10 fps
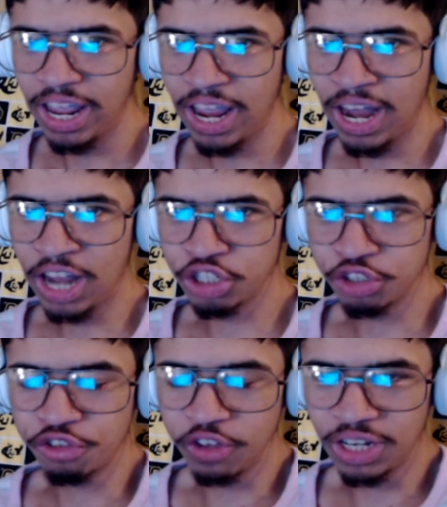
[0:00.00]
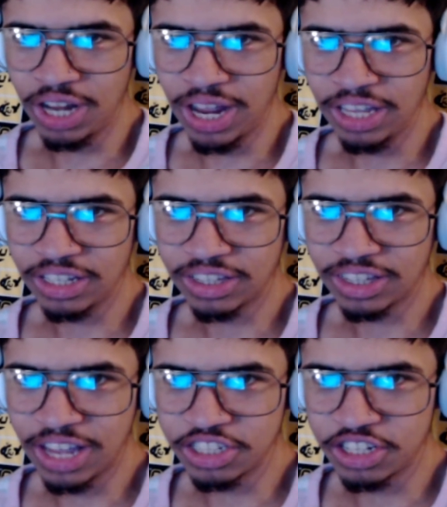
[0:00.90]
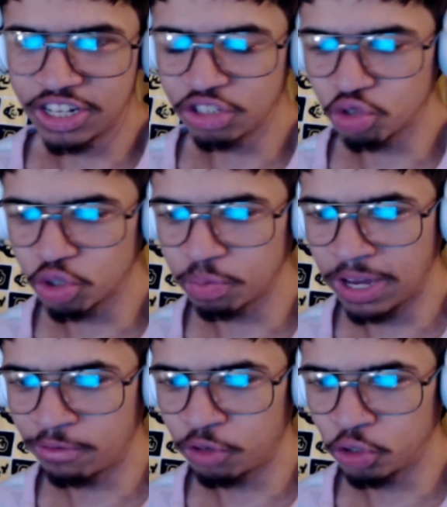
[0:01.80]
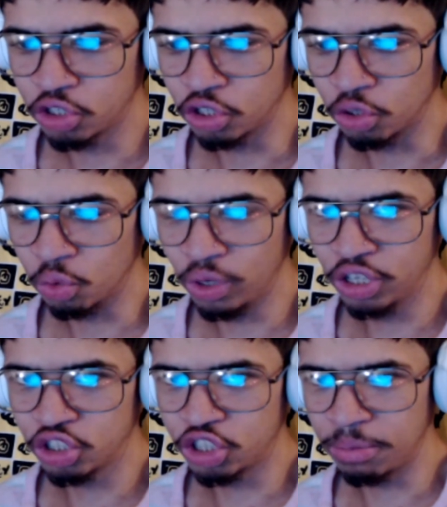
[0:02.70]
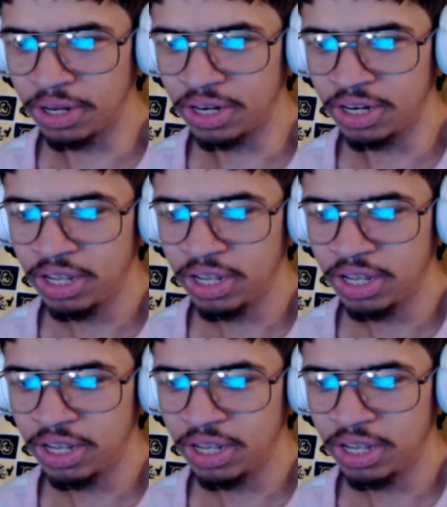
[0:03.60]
And I just feel like that's disrespectful to the real Jimin.